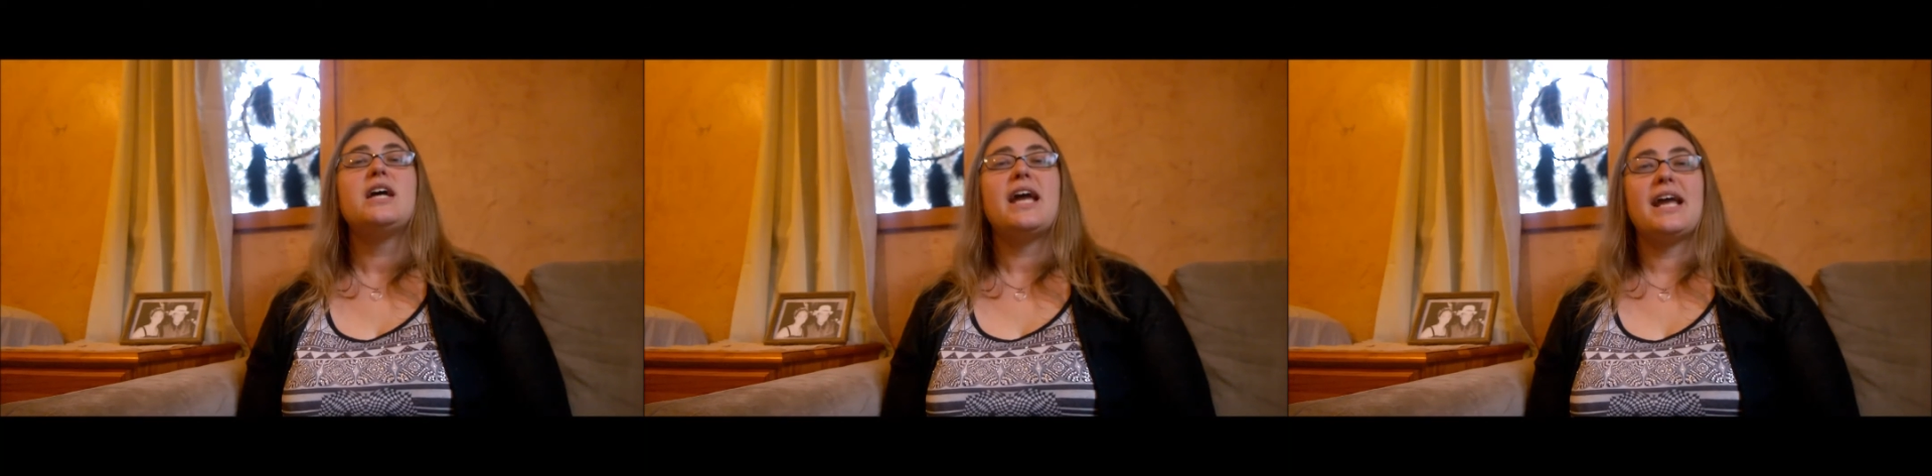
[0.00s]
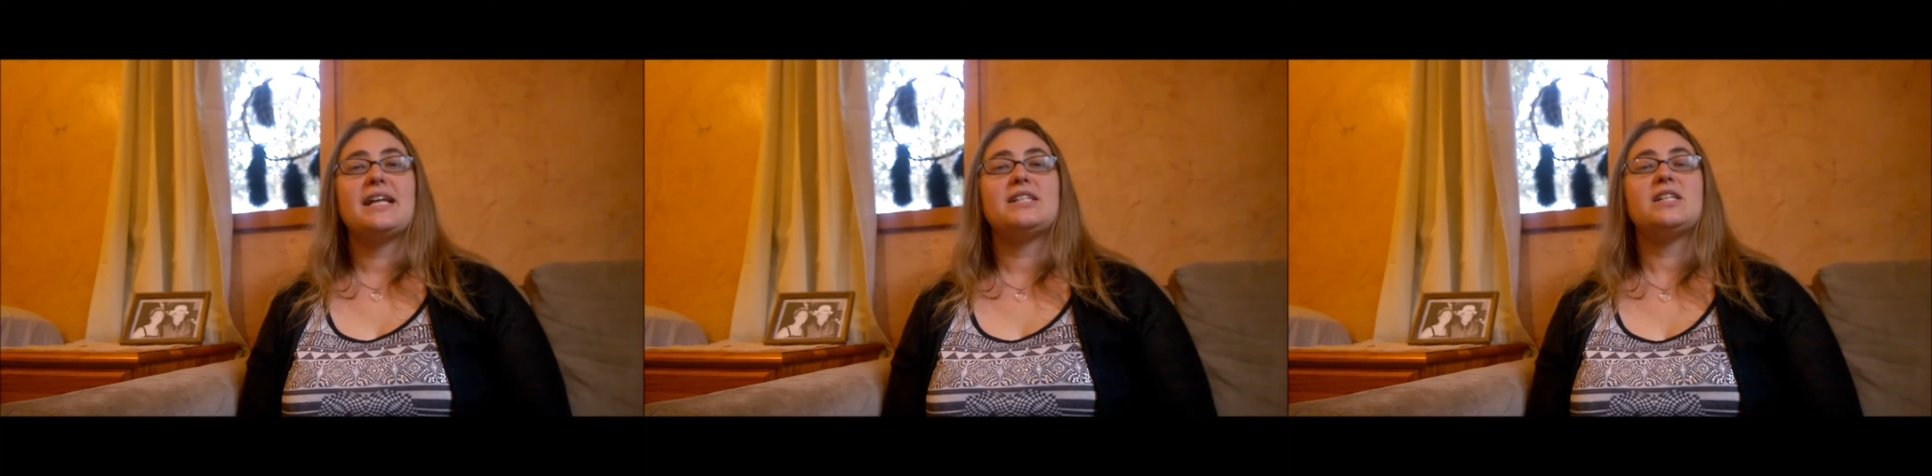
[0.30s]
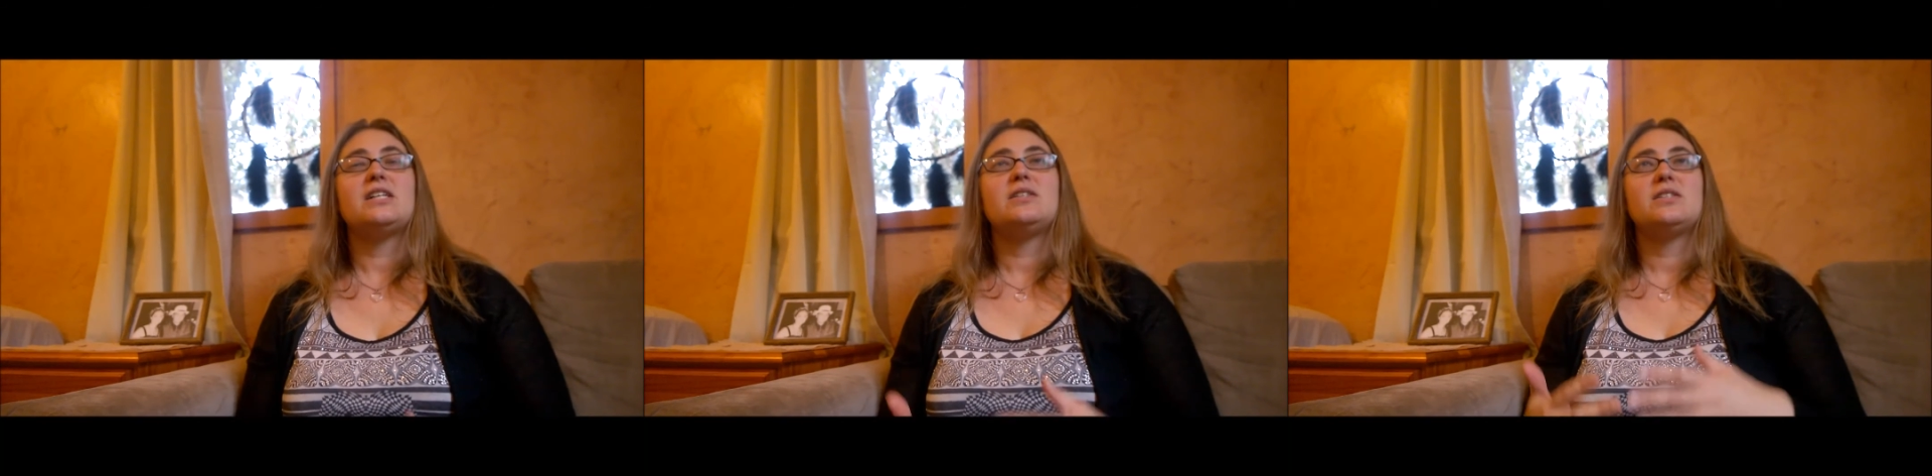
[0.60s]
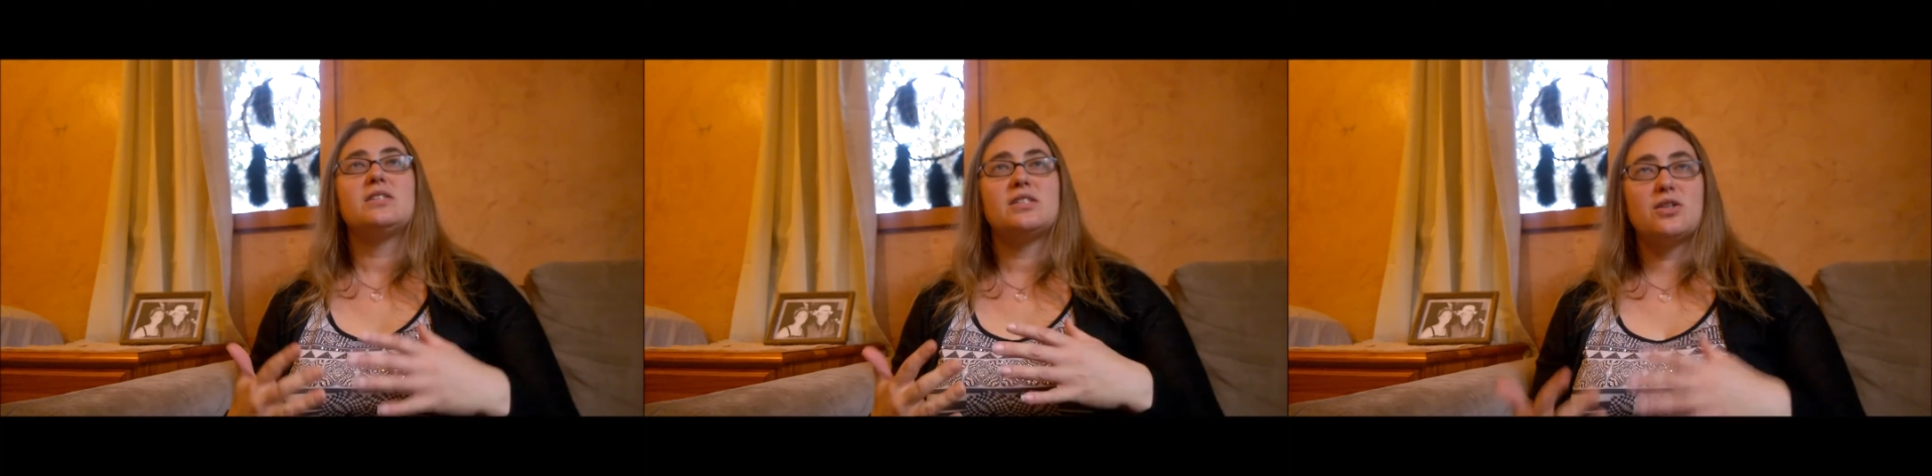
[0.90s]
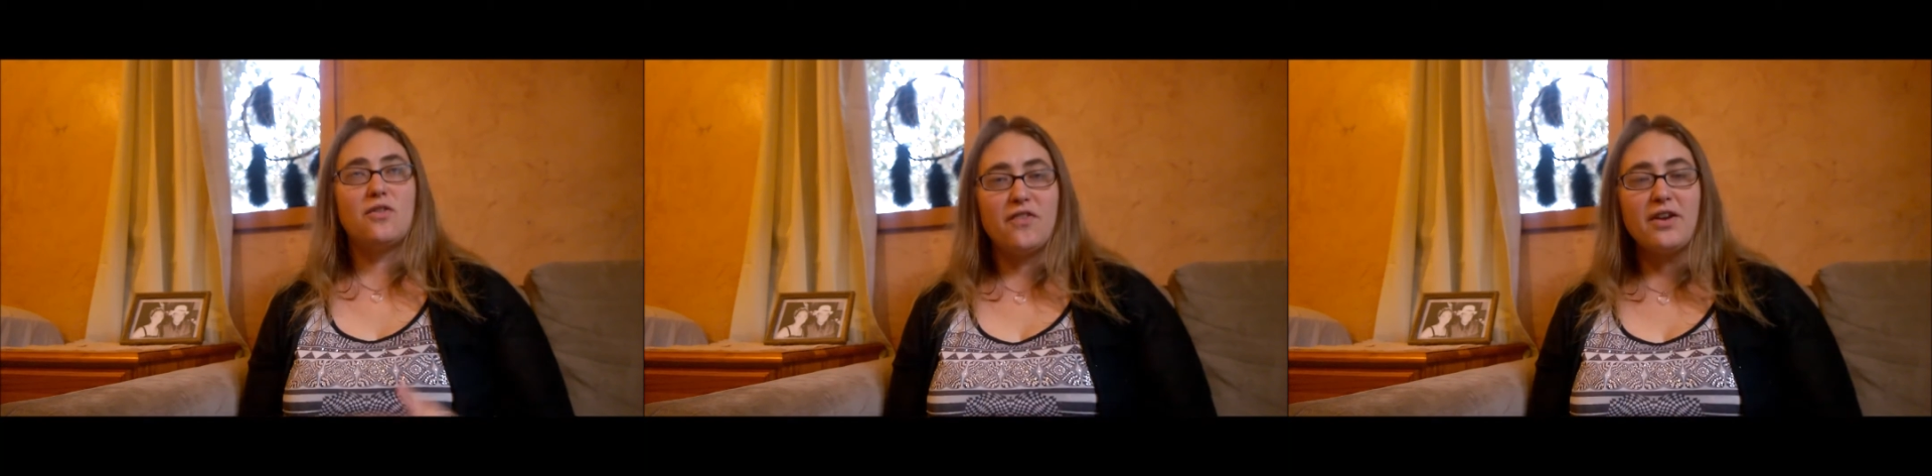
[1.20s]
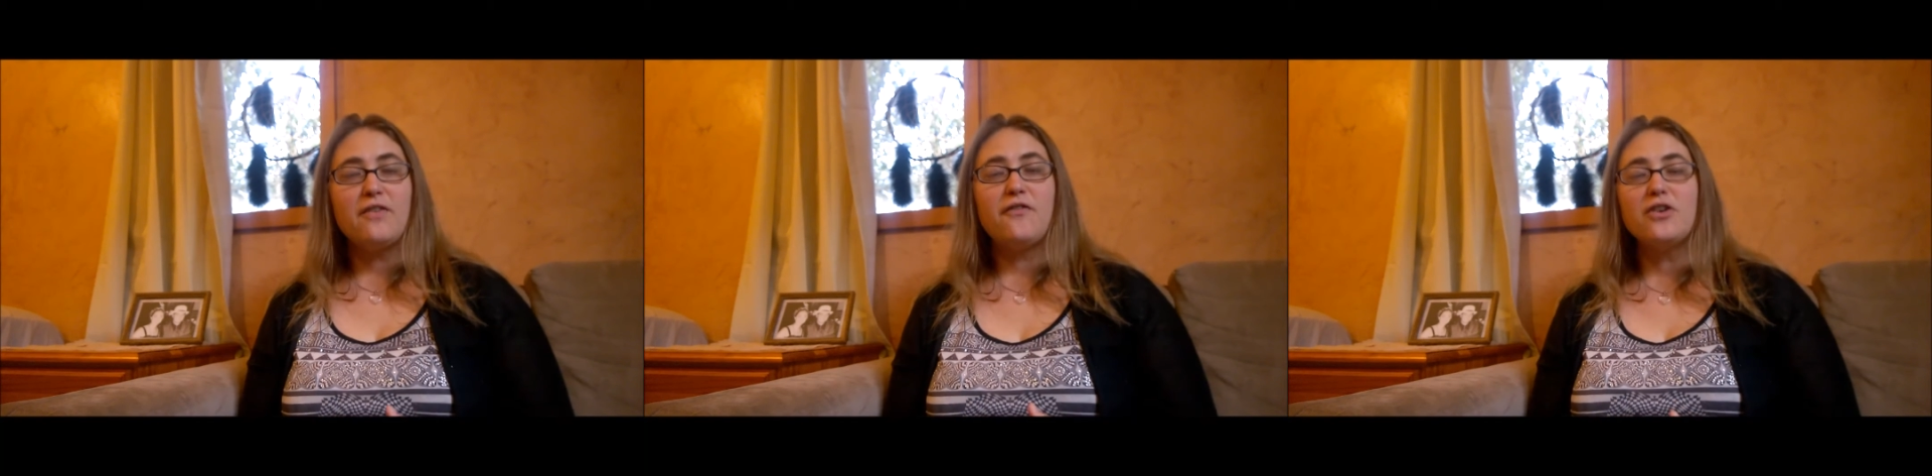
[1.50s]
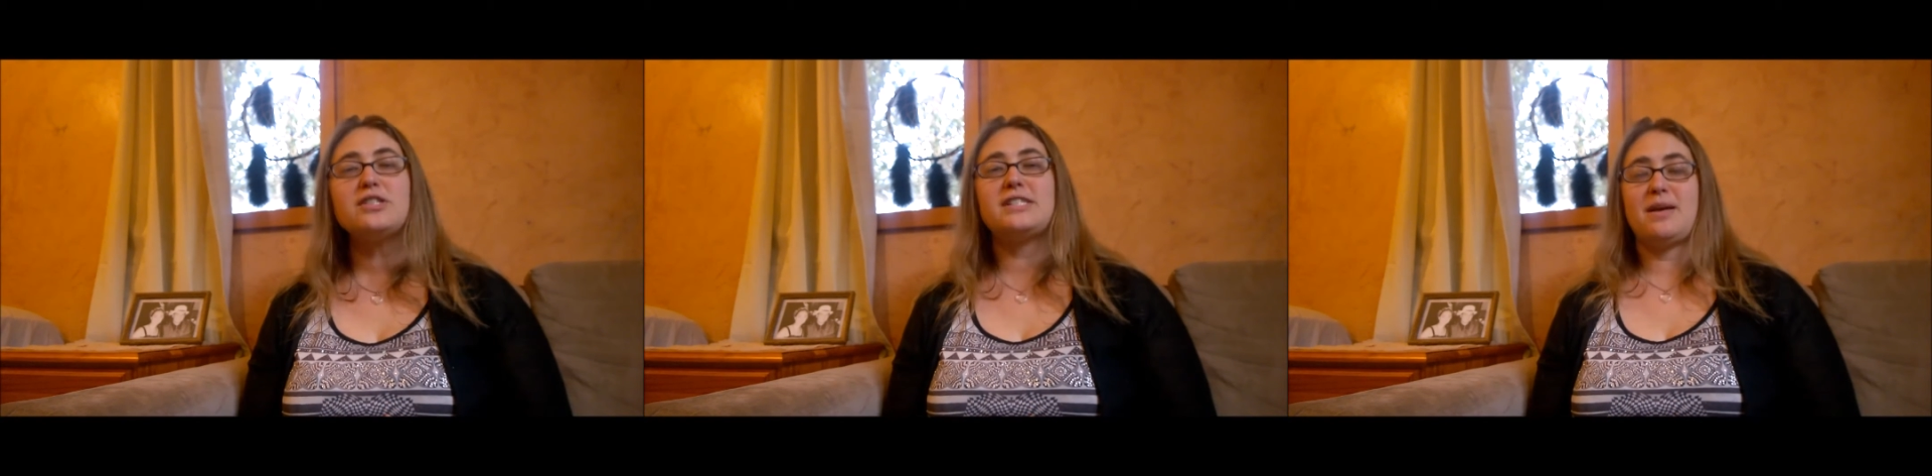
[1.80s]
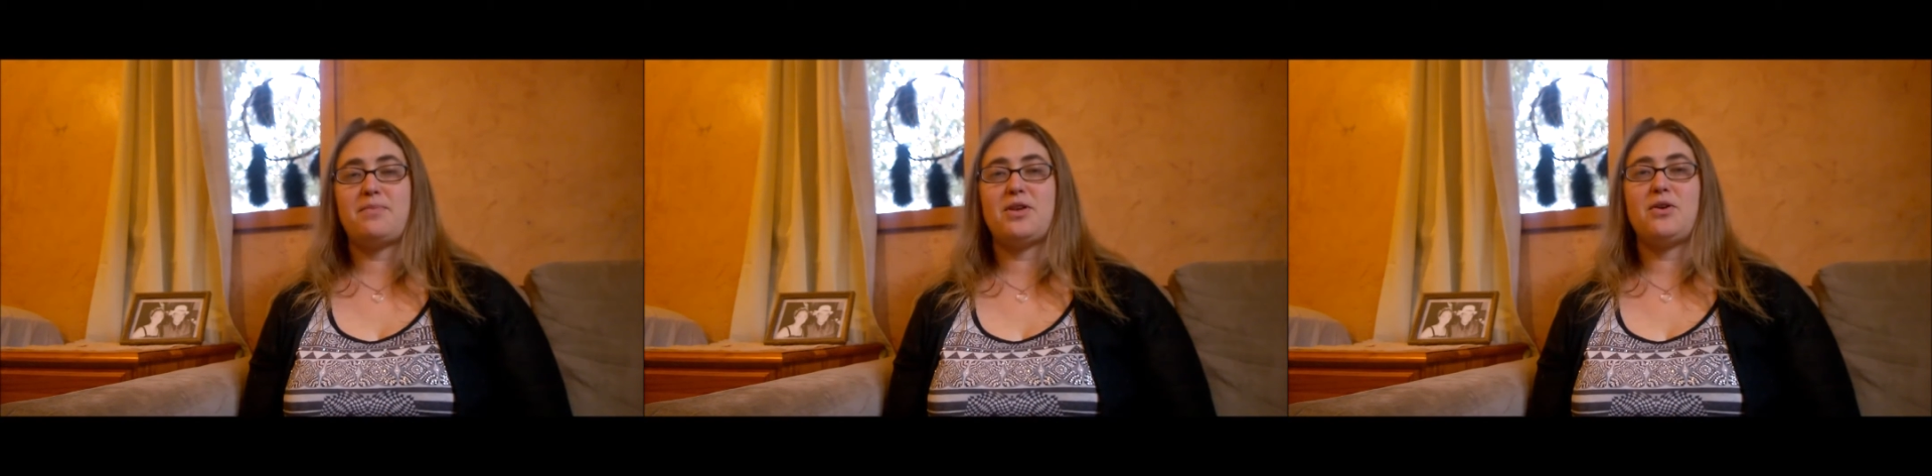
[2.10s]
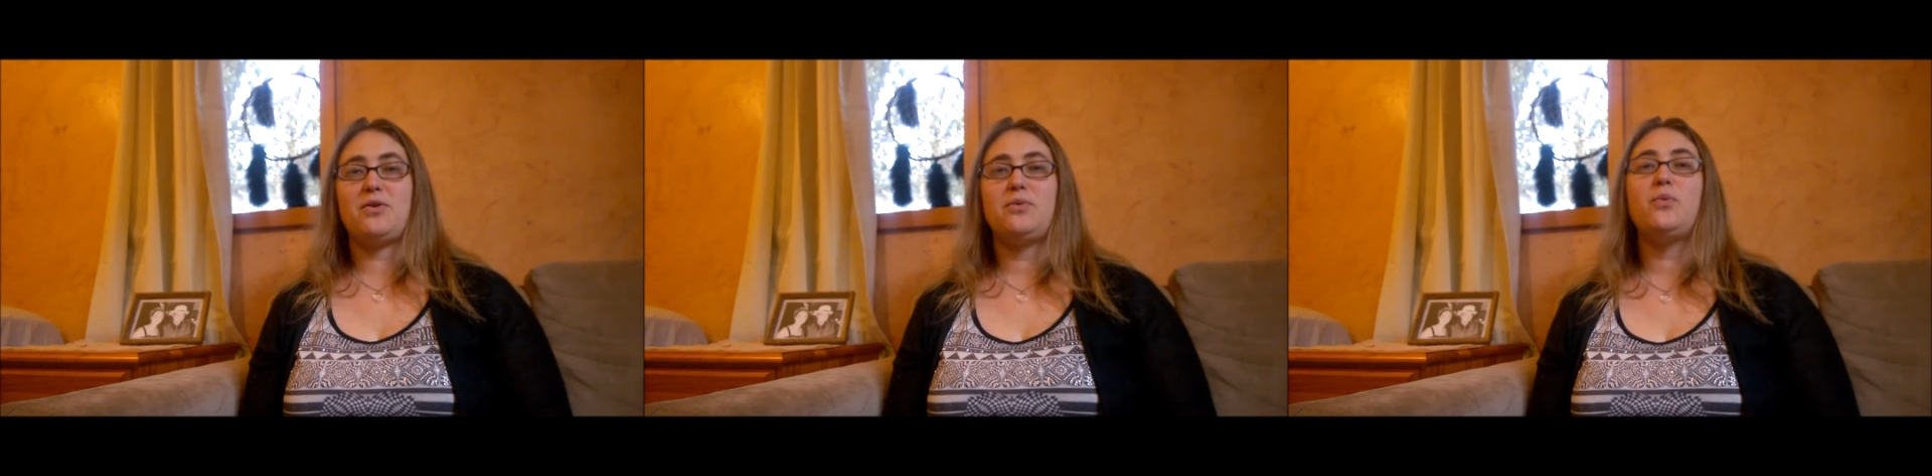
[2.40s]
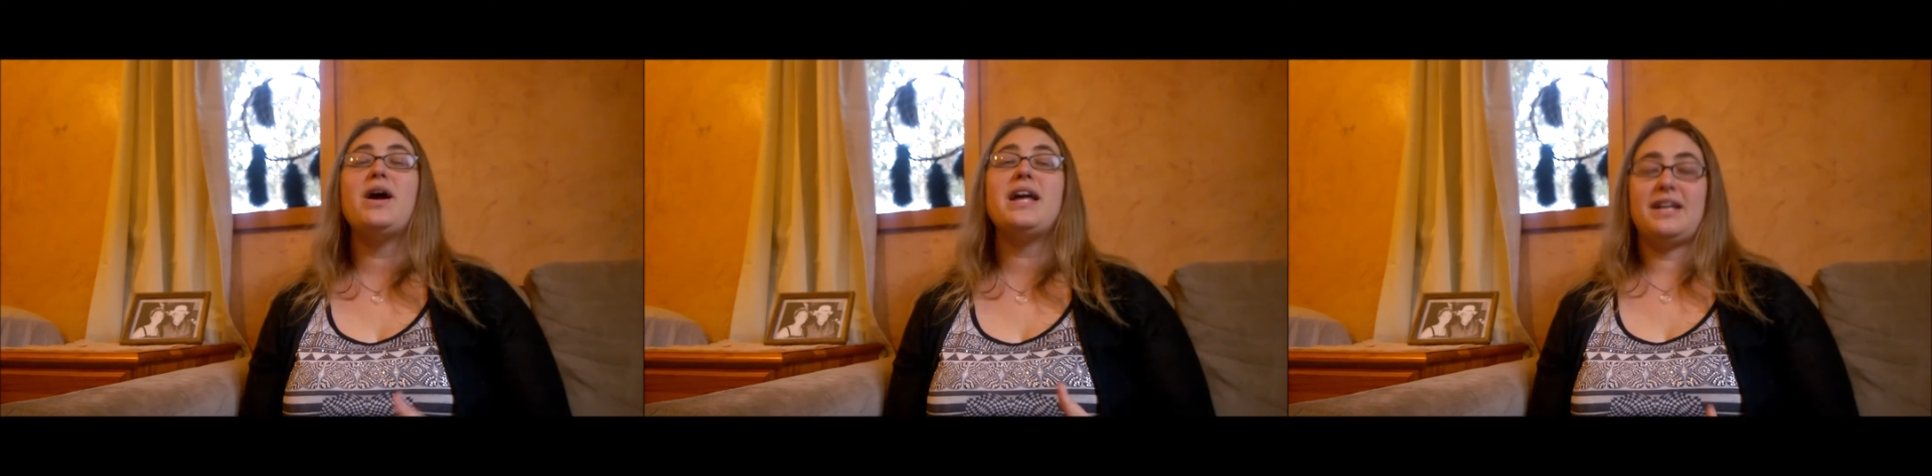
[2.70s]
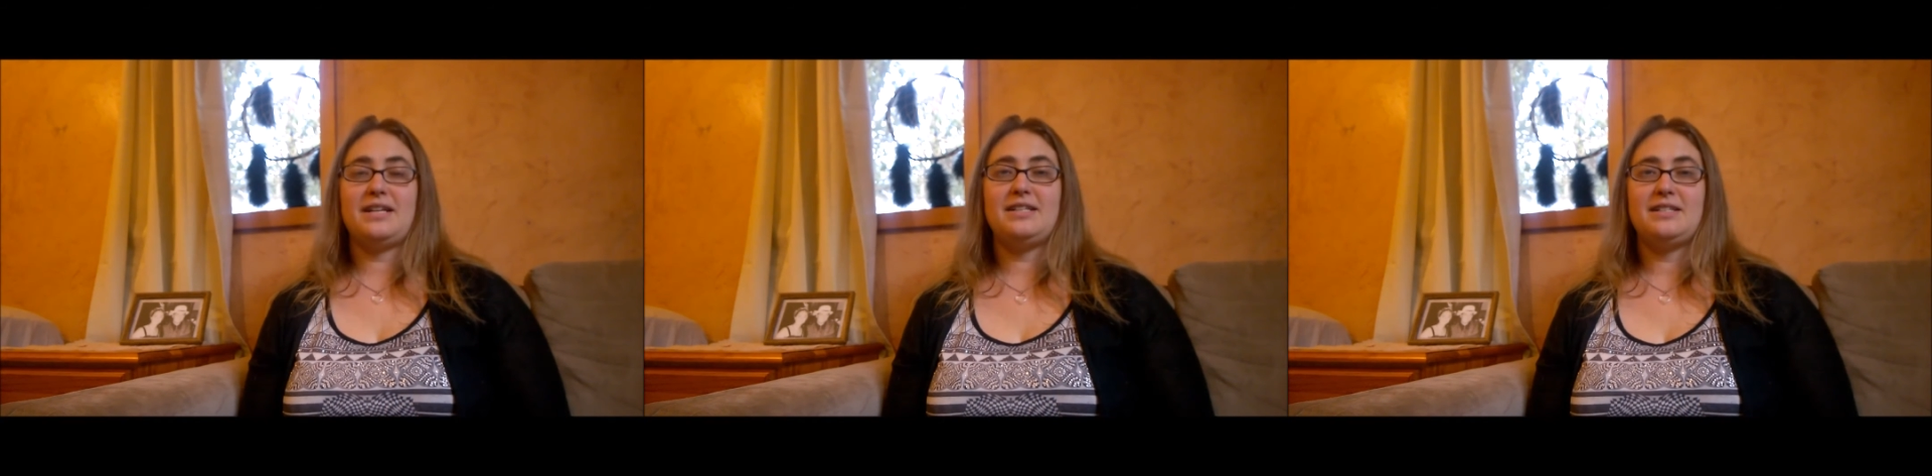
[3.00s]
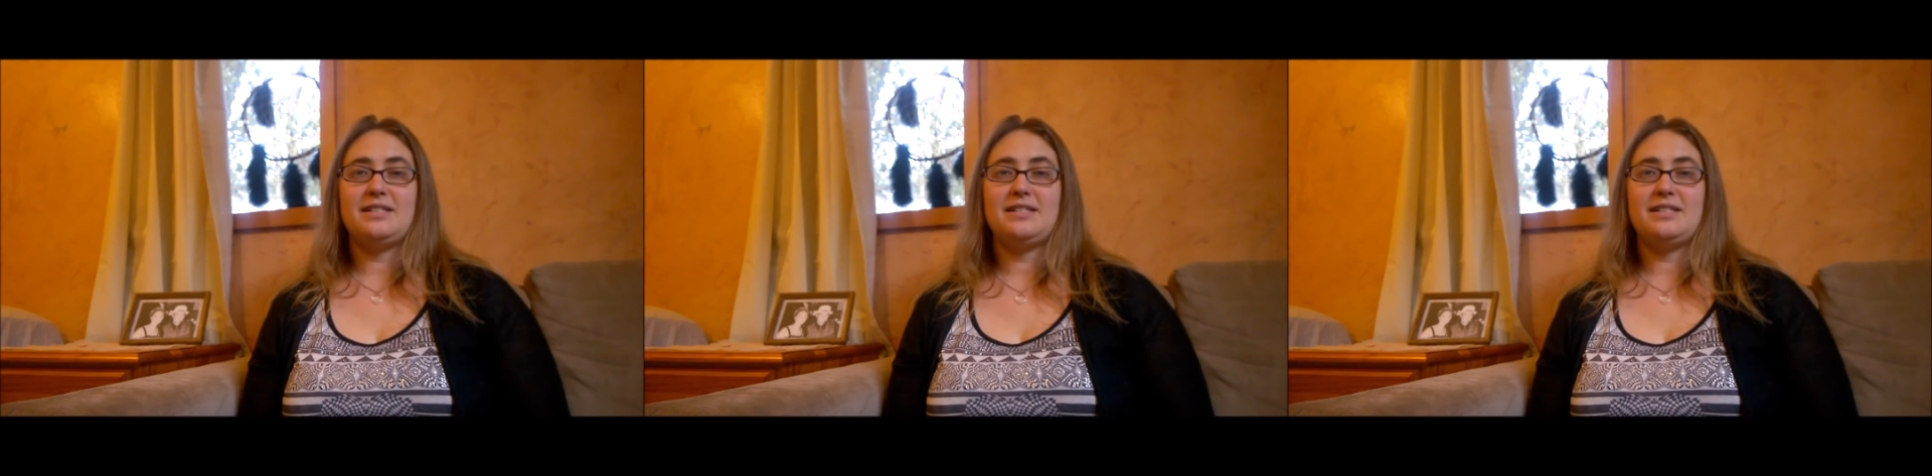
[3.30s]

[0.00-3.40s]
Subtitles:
And so the very first step, though, when